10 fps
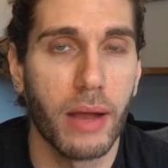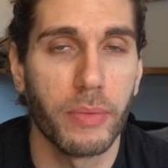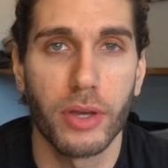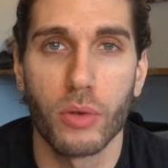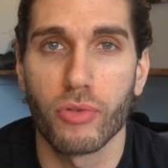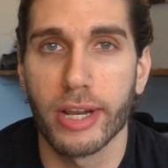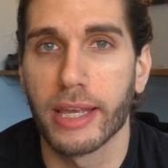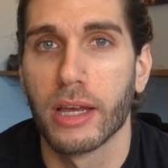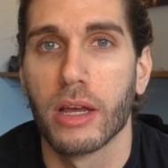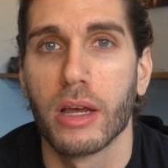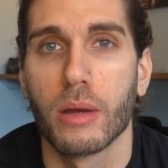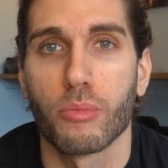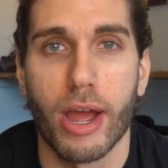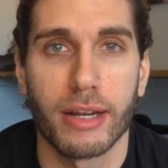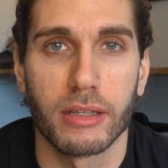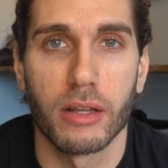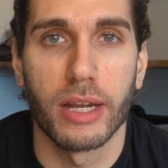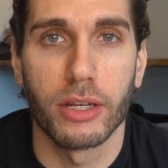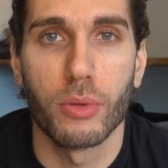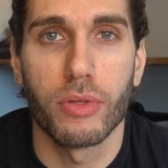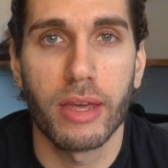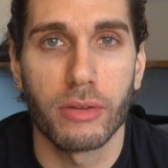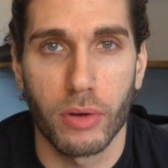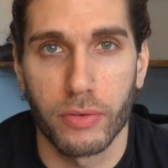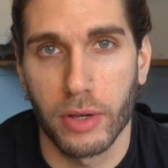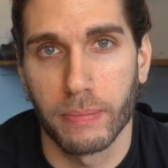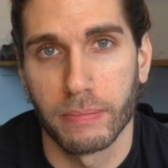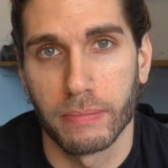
and we don't really practice learning new things often.